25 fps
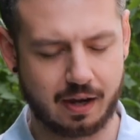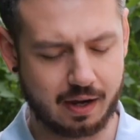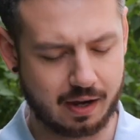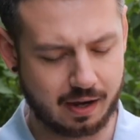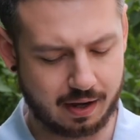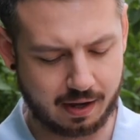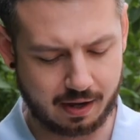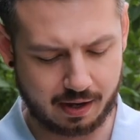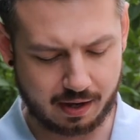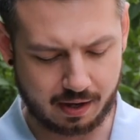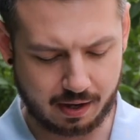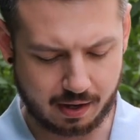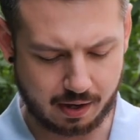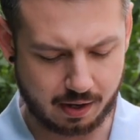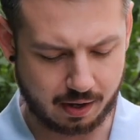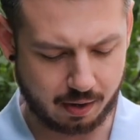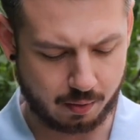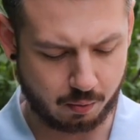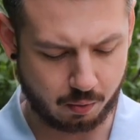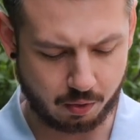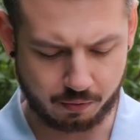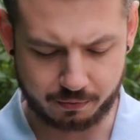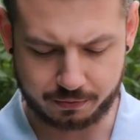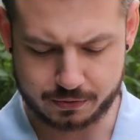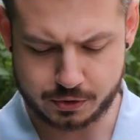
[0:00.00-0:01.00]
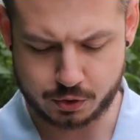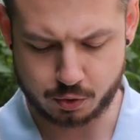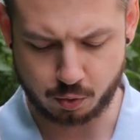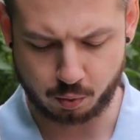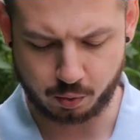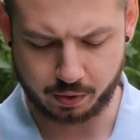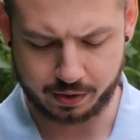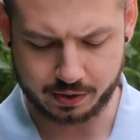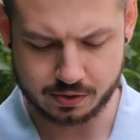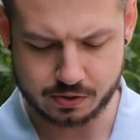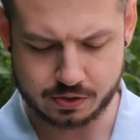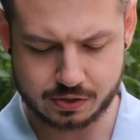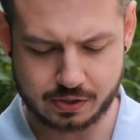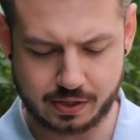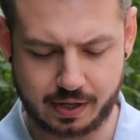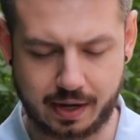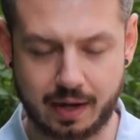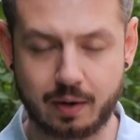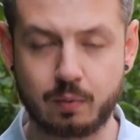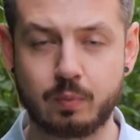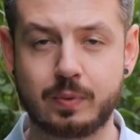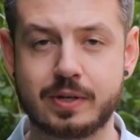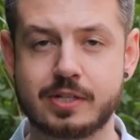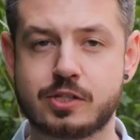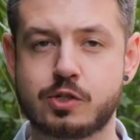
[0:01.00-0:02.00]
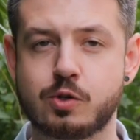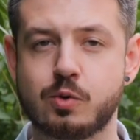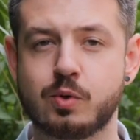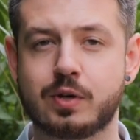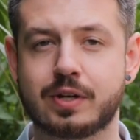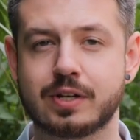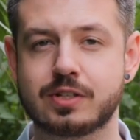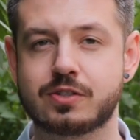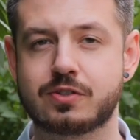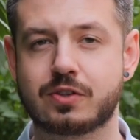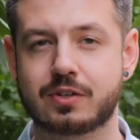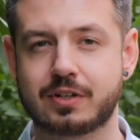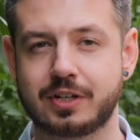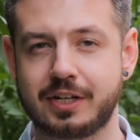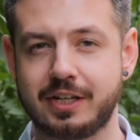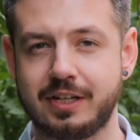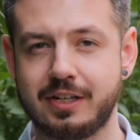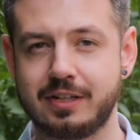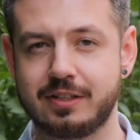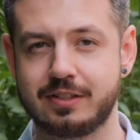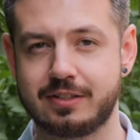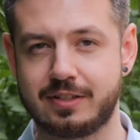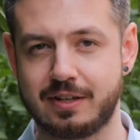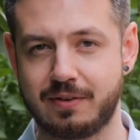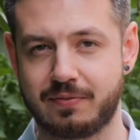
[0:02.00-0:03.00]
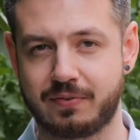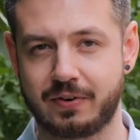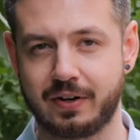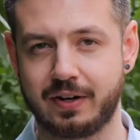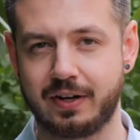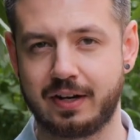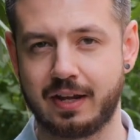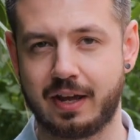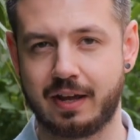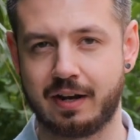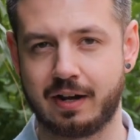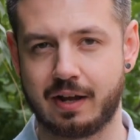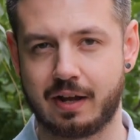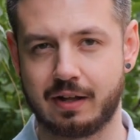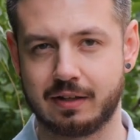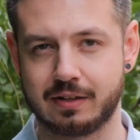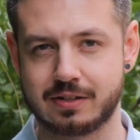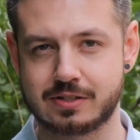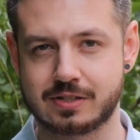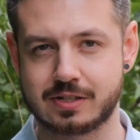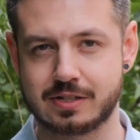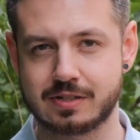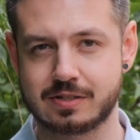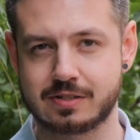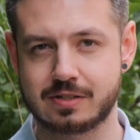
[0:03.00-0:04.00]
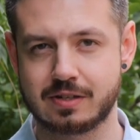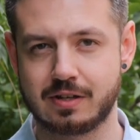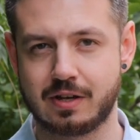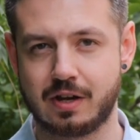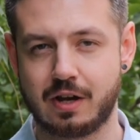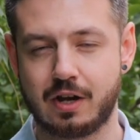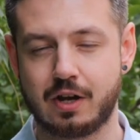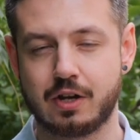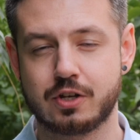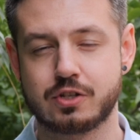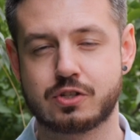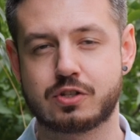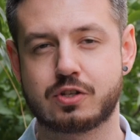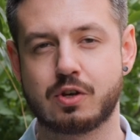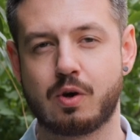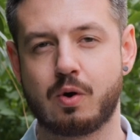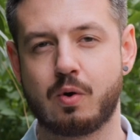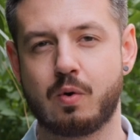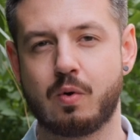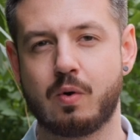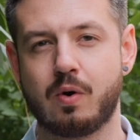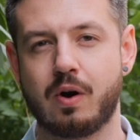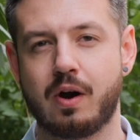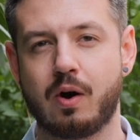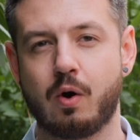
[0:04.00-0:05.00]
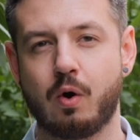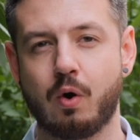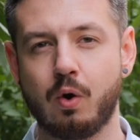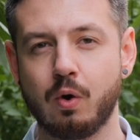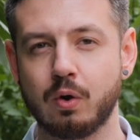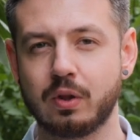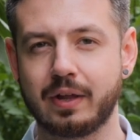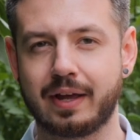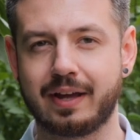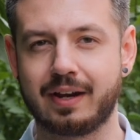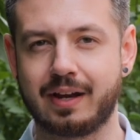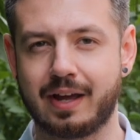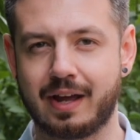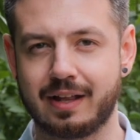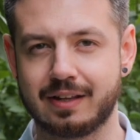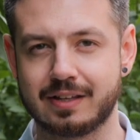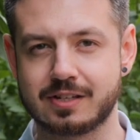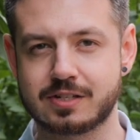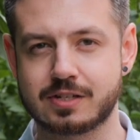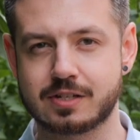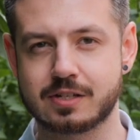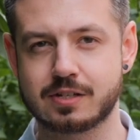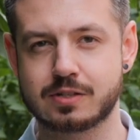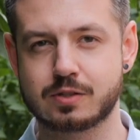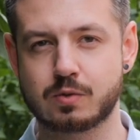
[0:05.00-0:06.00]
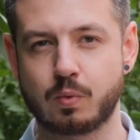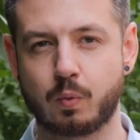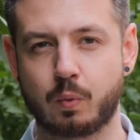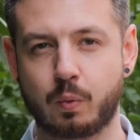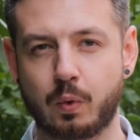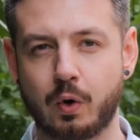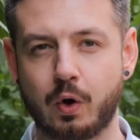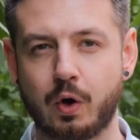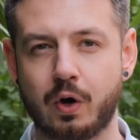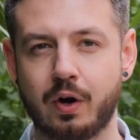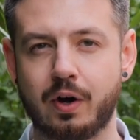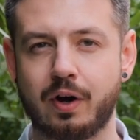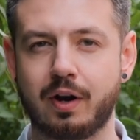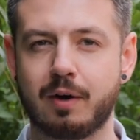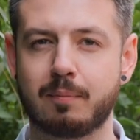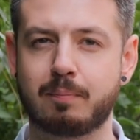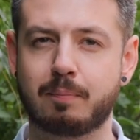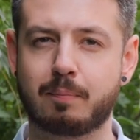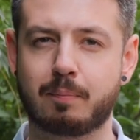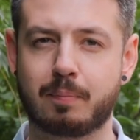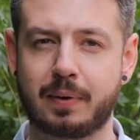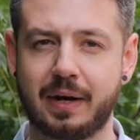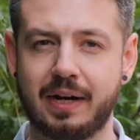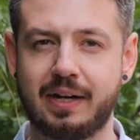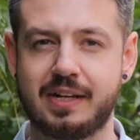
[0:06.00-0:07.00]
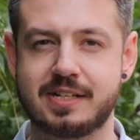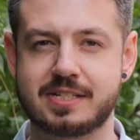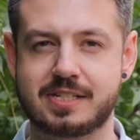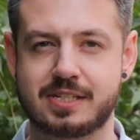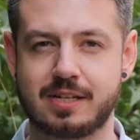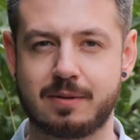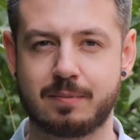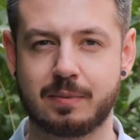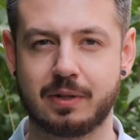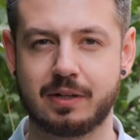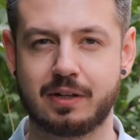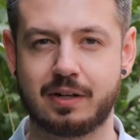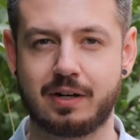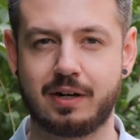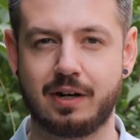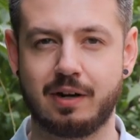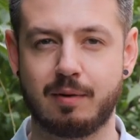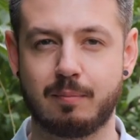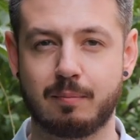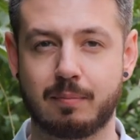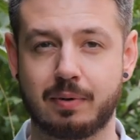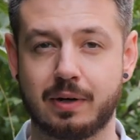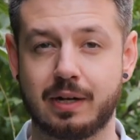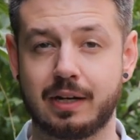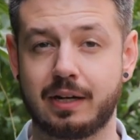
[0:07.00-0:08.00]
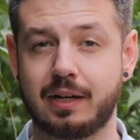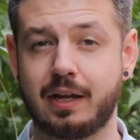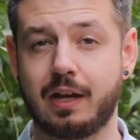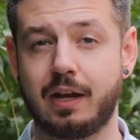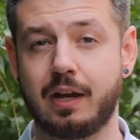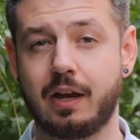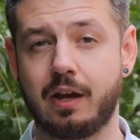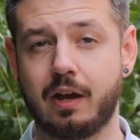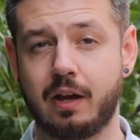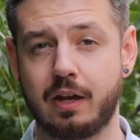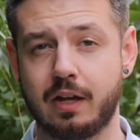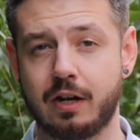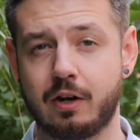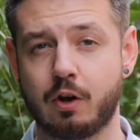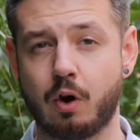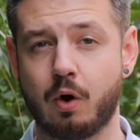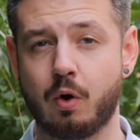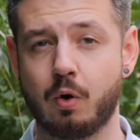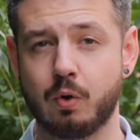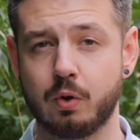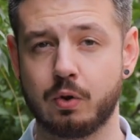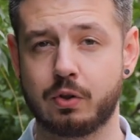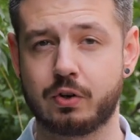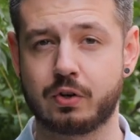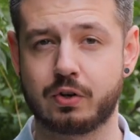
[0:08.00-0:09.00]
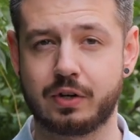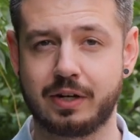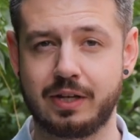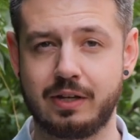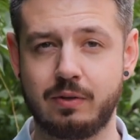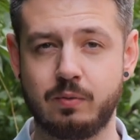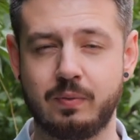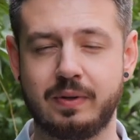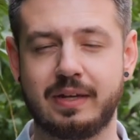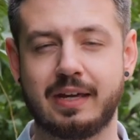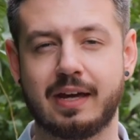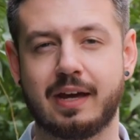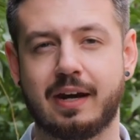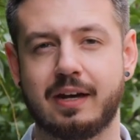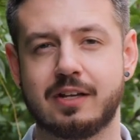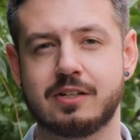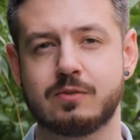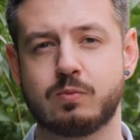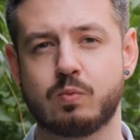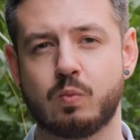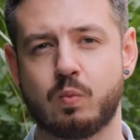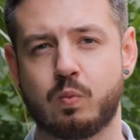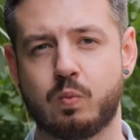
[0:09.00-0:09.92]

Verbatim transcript: uh, of soils and we took three different analyses. So all analyses were pretty similar, but in all three we had a,